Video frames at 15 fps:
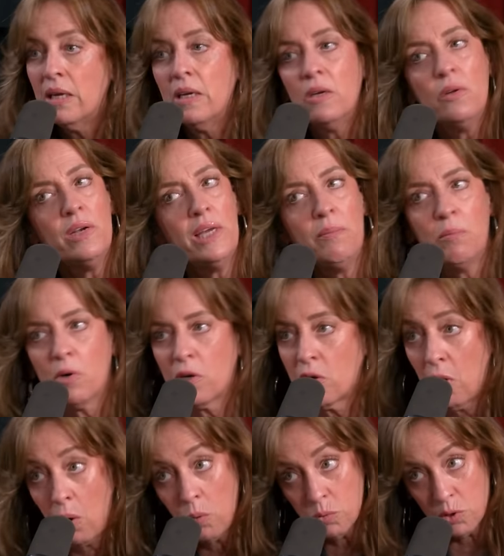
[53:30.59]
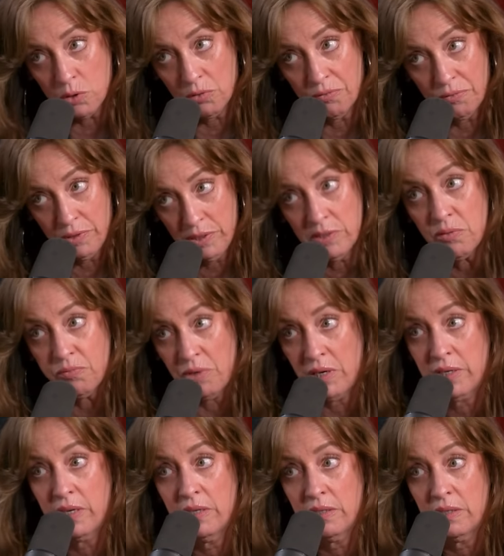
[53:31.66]
you need more culture for this well,
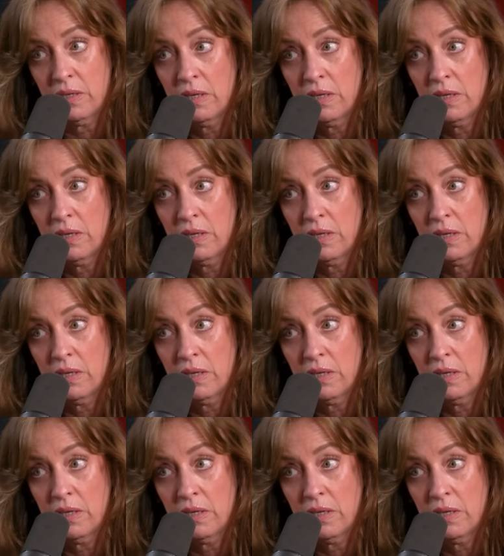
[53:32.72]
yeah. New